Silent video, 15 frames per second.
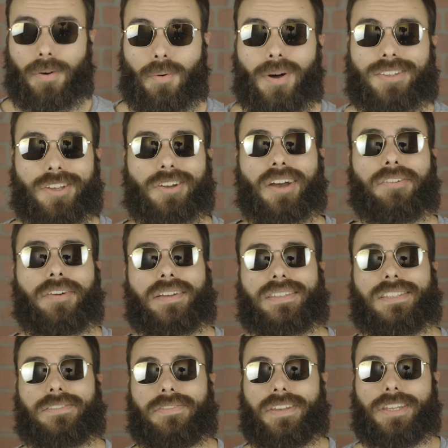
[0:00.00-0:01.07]
Well, that's all I got for guys
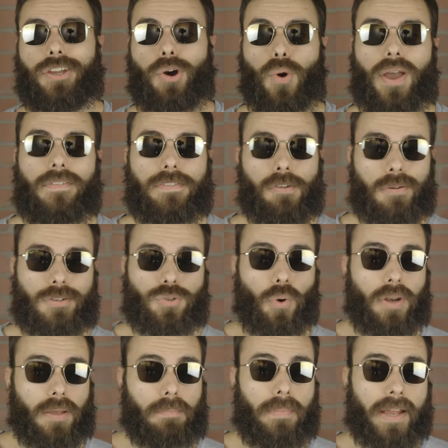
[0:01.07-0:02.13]
in this video if you
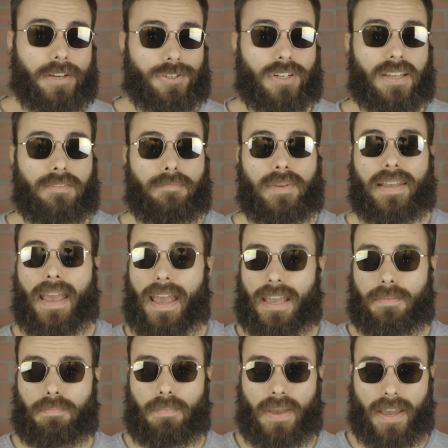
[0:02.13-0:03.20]
enjoyed it, make sure to give me
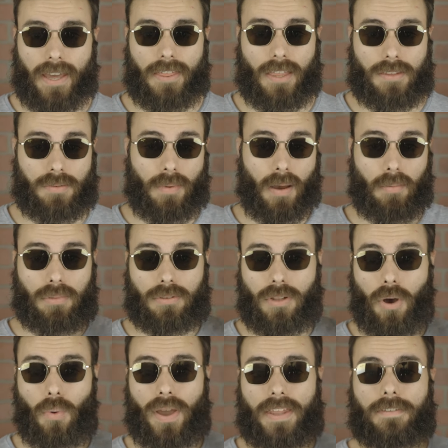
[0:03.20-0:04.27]
a big thumbs up down
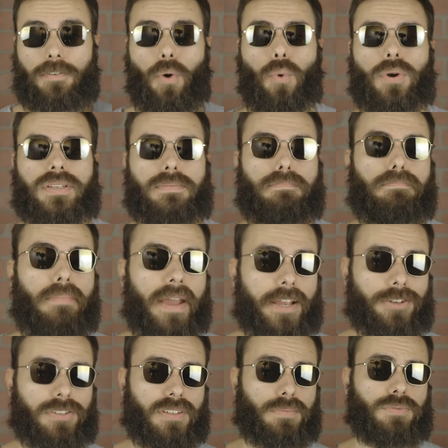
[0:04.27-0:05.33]
below. And of course, make
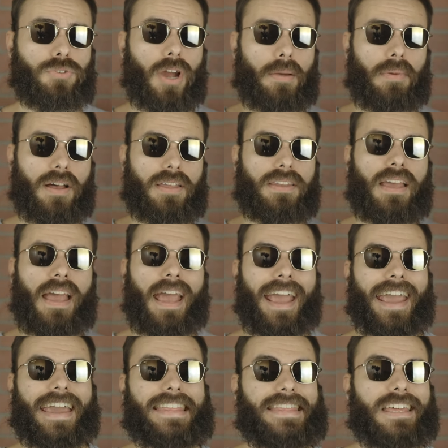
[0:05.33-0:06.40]
sure to subscribe button
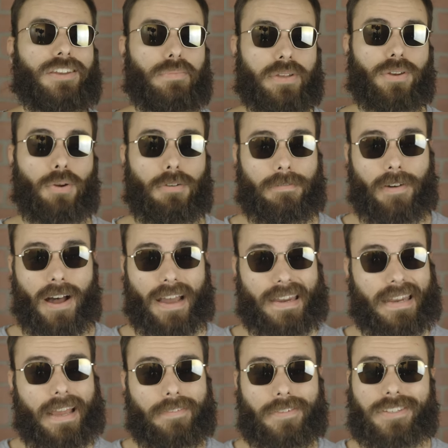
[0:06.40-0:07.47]
and then you'll be
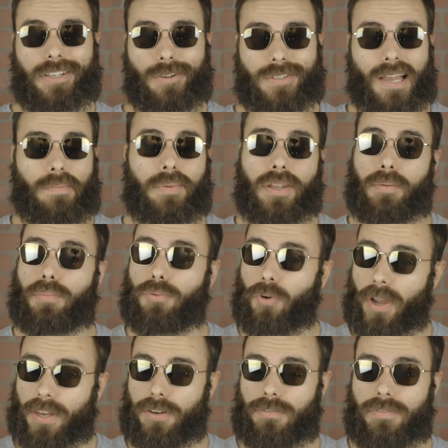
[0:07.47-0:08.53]
notified every single time I put a
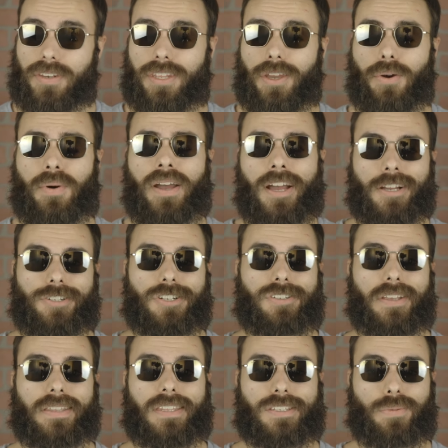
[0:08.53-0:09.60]
brand new video just
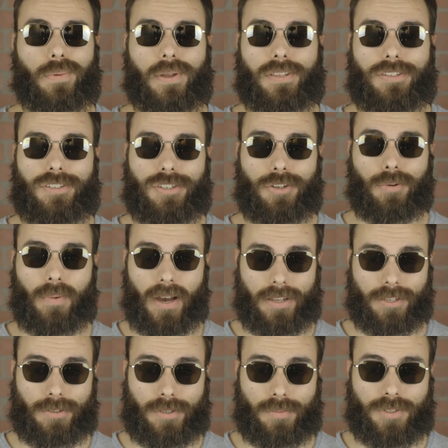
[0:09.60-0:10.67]
like this one to my
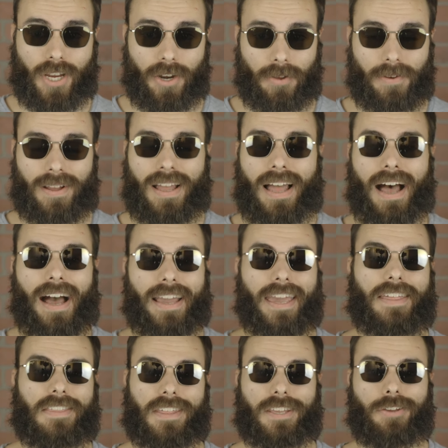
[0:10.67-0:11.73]
YouTube channel.
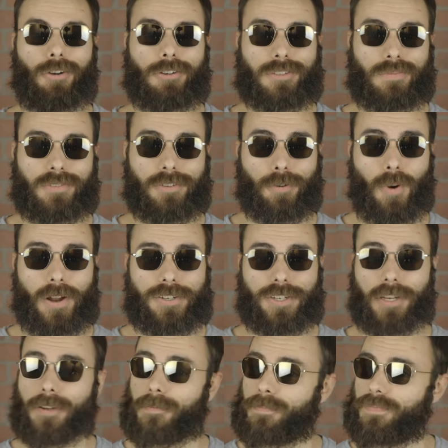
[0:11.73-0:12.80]
Again, thank you all so much for
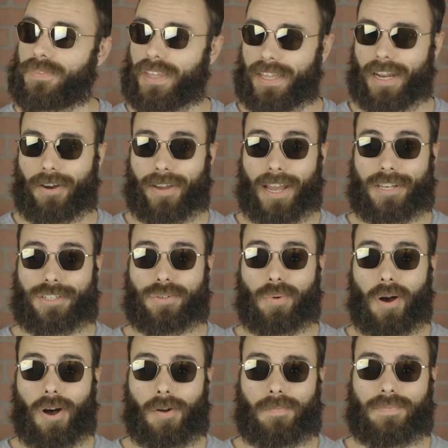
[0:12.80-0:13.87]
watching and I'll catch you
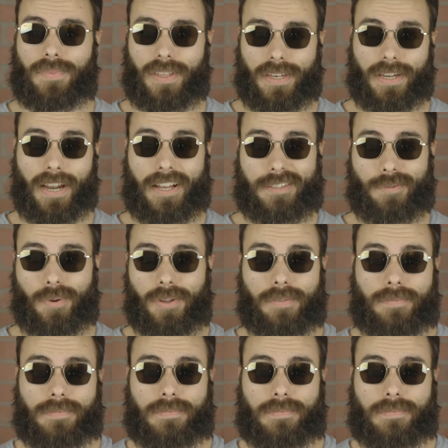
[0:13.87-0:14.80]
all in the next one.